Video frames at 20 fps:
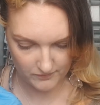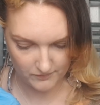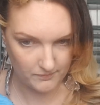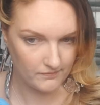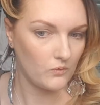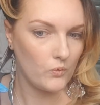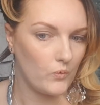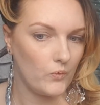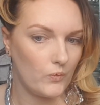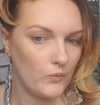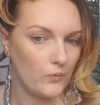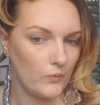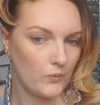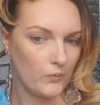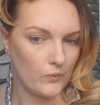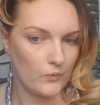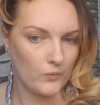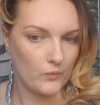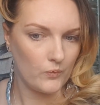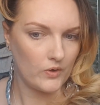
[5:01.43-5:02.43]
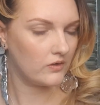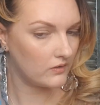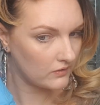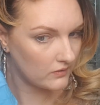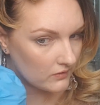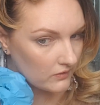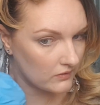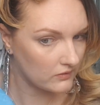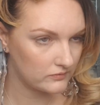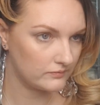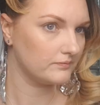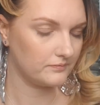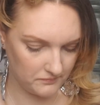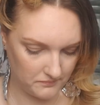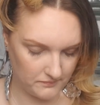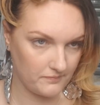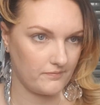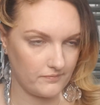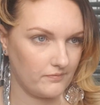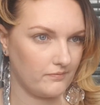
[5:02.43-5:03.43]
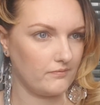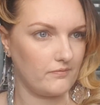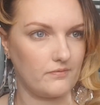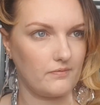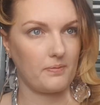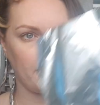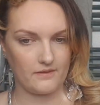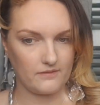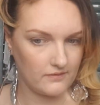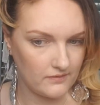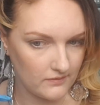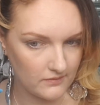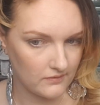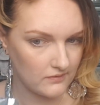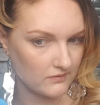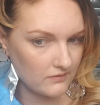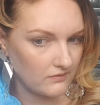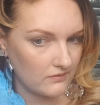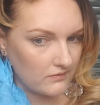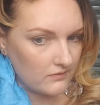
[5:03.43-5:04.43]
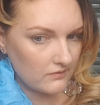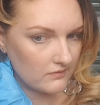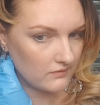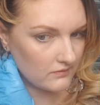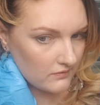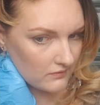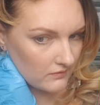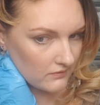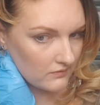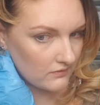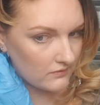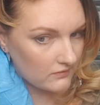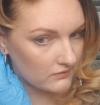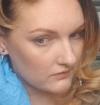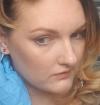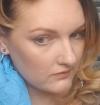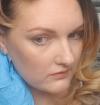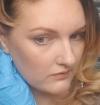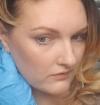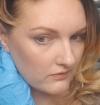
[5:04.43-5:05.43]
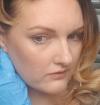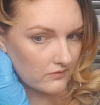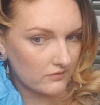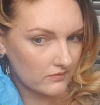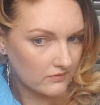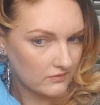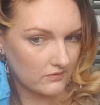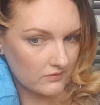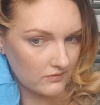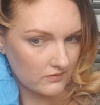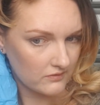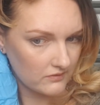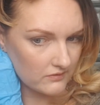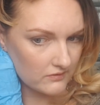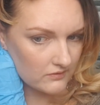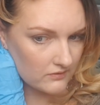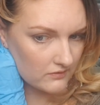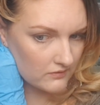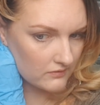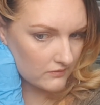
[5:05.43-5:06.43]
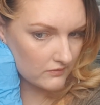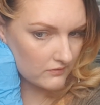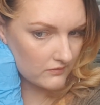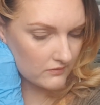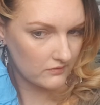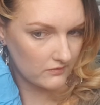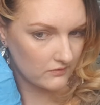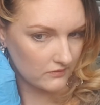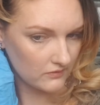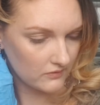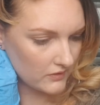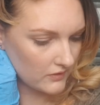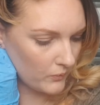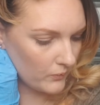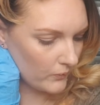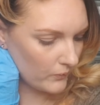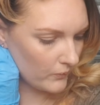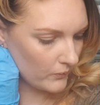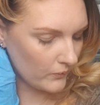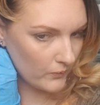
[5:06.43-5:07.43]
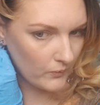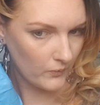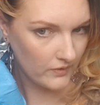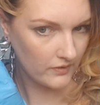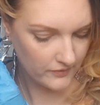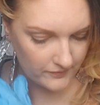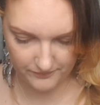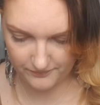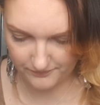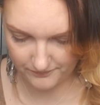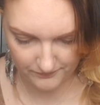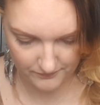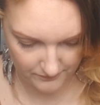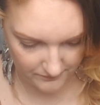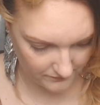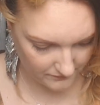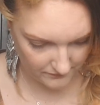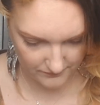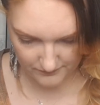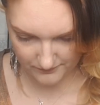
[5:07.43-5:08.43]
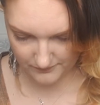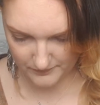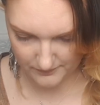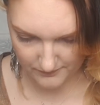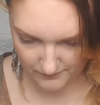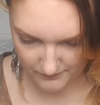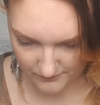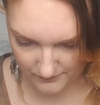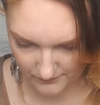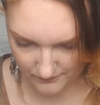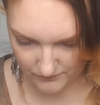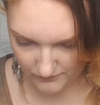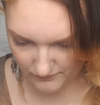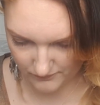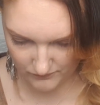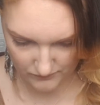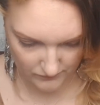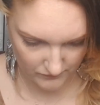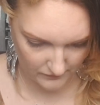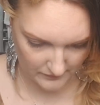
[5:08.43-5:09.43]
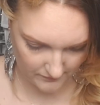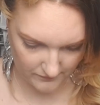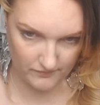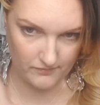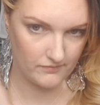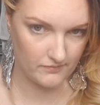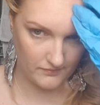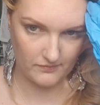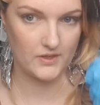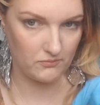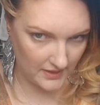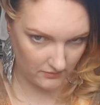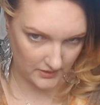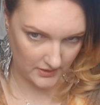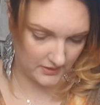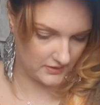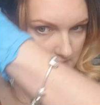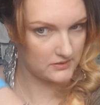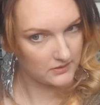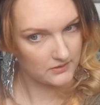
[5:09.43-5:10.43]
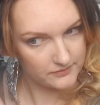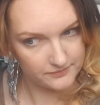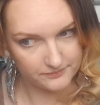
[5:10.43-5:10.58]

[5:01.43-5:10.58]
the already bleached parts of my hair if needs be. And like I said before, this is the method that I used for my entire head. So I just did a